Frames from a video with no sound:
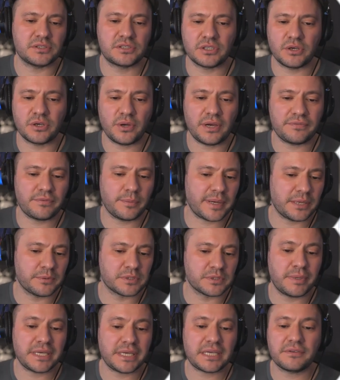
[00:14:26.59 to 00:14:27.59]
So everybody
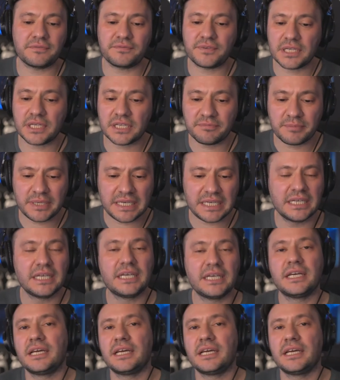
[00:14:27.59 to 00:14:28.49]
was making fun of me.